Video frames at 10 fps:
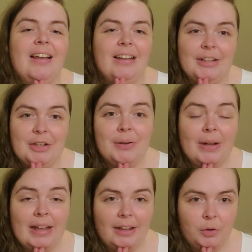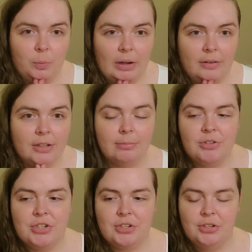Hello and welcome
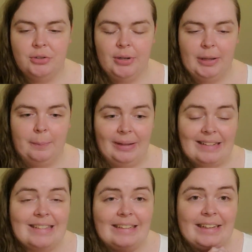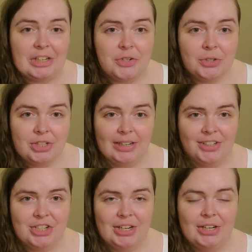to a basic
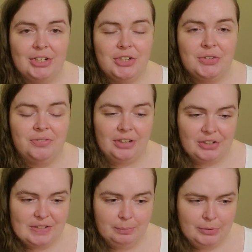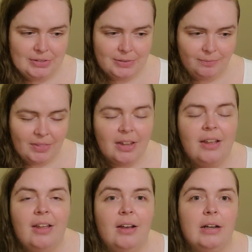introduction to finger cymbals,
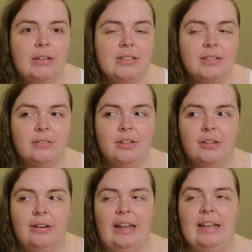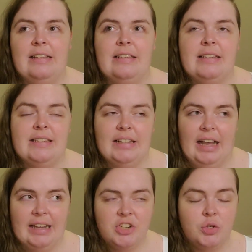also known as
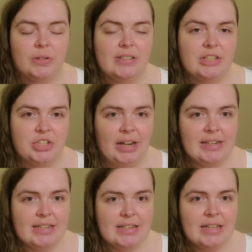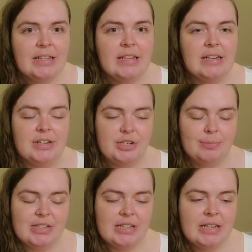sagat or sajat in
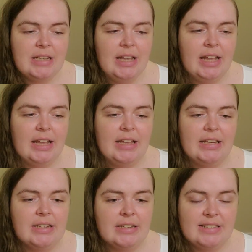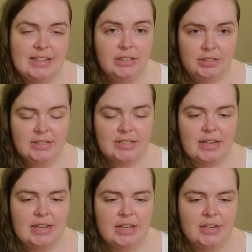Egypt and zils
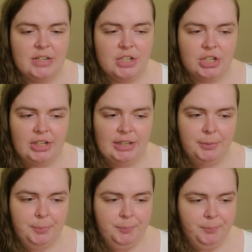in Turkey.